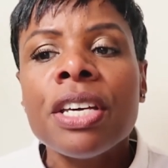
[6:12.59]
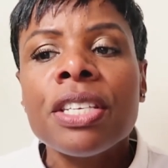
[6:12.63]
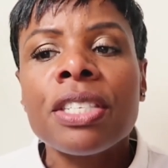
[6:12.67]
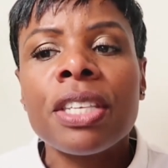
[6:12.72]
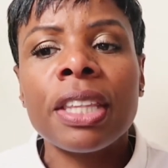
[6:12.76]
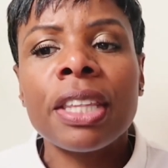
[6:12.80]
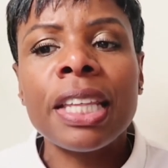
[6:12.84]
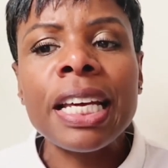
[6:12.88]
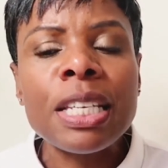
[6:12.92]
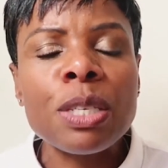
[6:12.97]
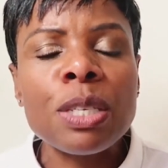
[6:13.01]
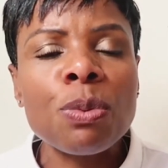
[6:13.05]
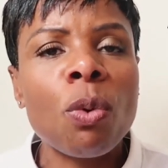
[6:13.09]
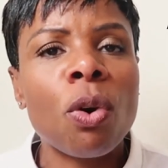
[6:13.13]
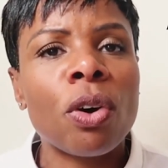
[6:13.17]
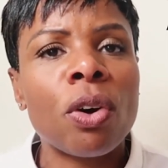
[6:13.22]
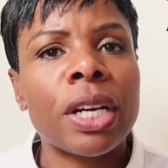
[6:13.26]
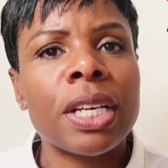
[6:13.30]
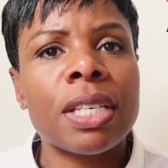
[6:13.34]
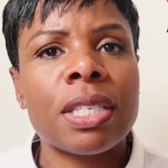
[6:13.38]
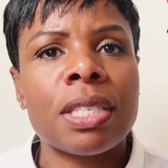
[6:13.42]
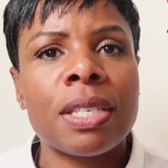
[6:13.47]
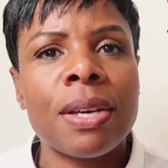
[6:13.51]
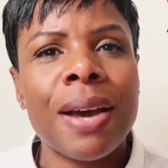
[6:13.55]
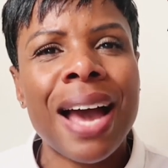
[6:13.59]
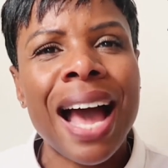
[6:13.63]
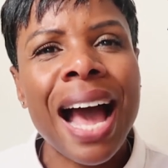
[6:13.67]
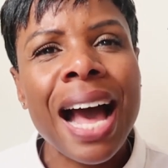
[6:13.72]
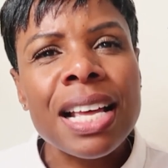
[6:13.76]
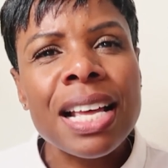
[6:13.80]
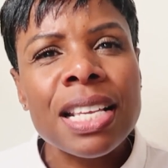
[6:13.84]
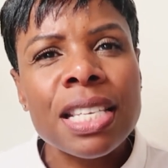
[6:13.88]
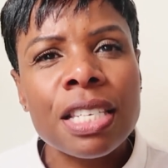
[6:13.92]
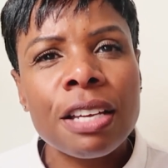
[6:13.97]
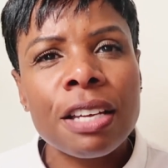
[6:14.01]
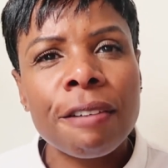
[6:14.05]
So this one is to
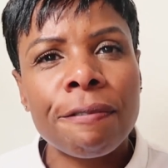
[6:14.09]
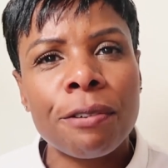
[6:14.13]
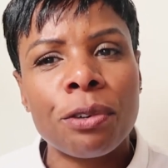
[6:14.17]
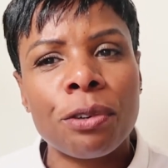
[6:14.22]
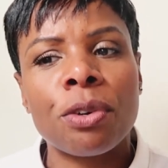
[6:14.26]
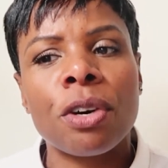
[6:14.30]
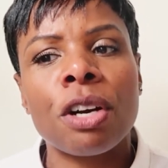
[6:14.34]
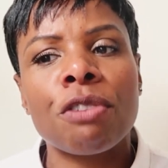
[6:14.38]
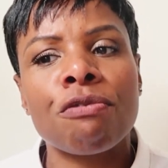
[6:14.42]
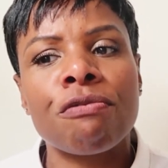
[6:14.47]
ask for